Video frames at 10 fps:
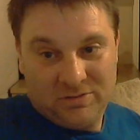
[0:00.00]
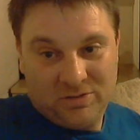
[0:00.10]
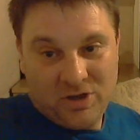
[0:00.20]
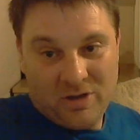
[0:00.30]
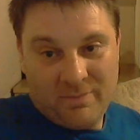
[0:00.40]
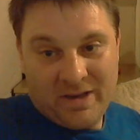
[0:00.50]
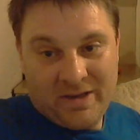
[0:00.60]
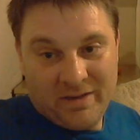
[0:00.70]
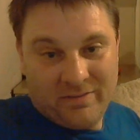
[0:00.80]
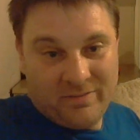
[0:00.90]
you're going to
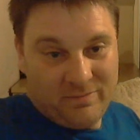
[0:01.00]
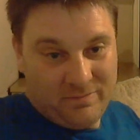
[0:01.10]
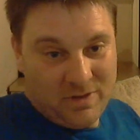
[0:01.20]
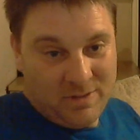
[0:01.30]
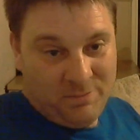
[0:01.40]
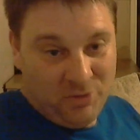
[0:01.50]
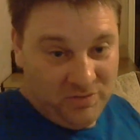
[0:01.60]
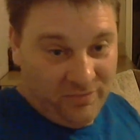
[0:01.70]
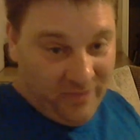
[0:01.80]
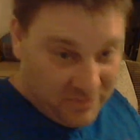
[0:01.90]
make it a
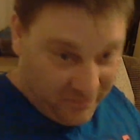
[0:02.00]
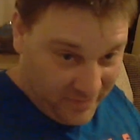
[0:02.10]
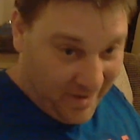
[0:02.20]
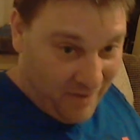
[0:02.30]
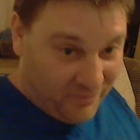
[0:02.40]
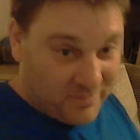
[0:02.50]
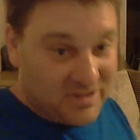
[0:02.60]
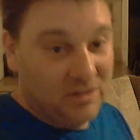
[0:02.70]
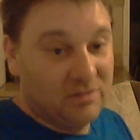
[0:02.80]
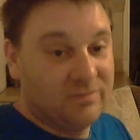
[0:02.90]
puzzle for them to figure out for
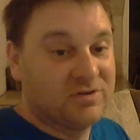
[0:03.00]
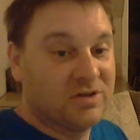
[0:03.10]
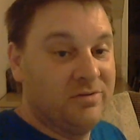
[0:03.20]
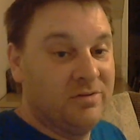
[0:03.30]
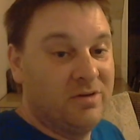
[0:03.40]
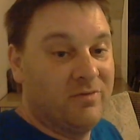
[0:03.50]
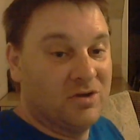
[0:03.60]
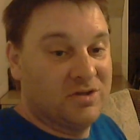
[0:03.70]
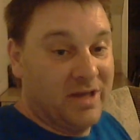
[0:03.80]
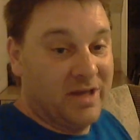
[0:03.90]
themselves, and you've got to get